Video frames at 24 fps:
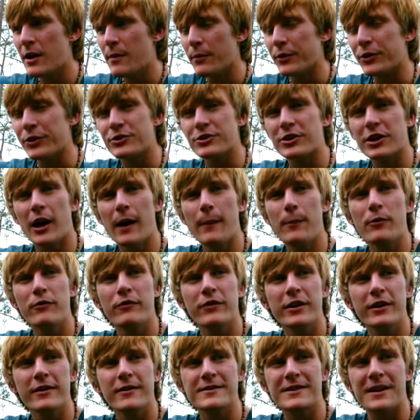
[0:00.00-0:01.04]
but there's a couple
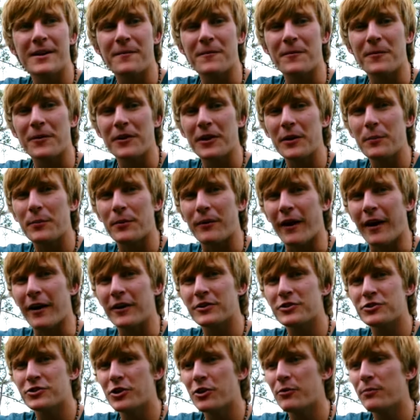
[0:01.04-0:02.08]
videos that I'm really proud
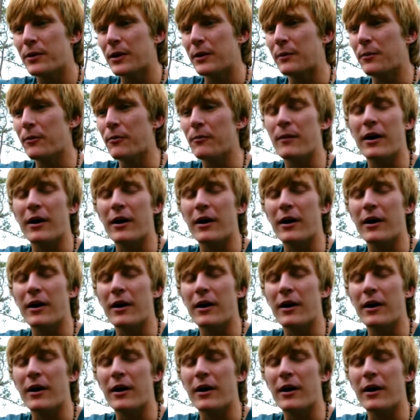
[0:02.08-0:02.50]
to show people.